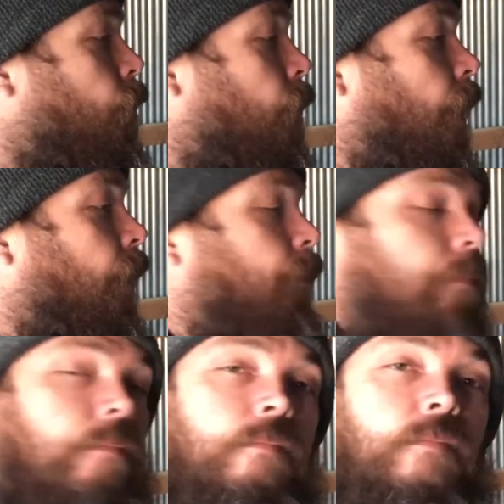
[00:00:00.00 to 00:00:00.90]
Well,
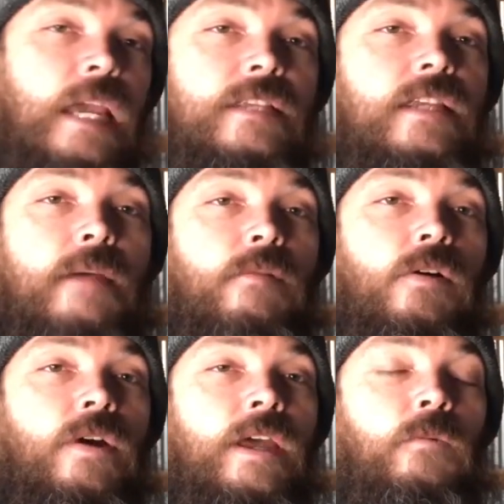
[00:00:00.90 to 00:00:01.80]
next time I'll
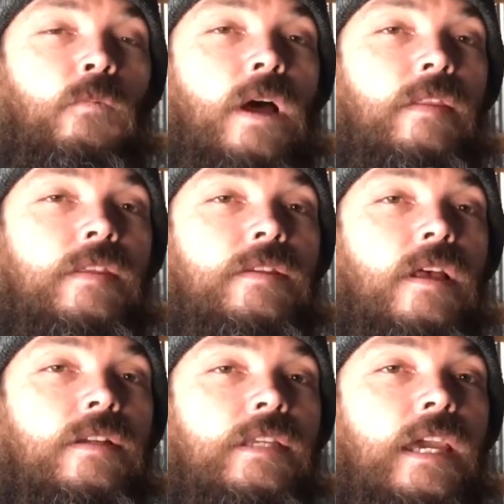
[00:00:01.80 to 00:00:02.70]
go ahead and weld this
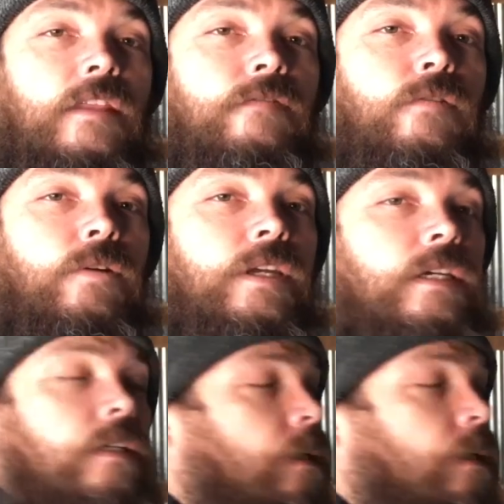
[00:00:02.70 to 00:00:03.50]
all together for you.